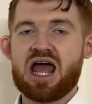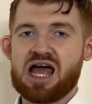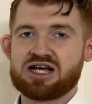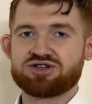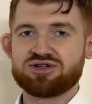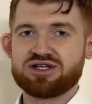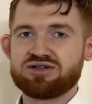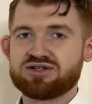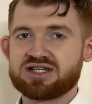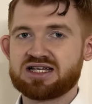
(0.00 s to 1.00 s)
actually
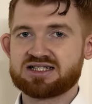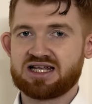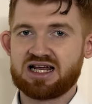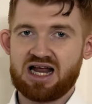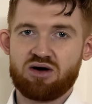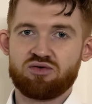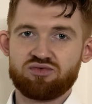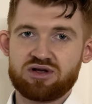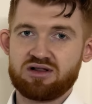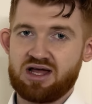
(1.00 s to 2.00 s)
use this in our
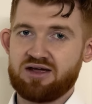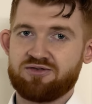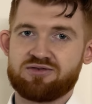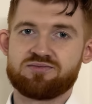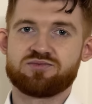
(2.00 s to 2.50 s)
real life.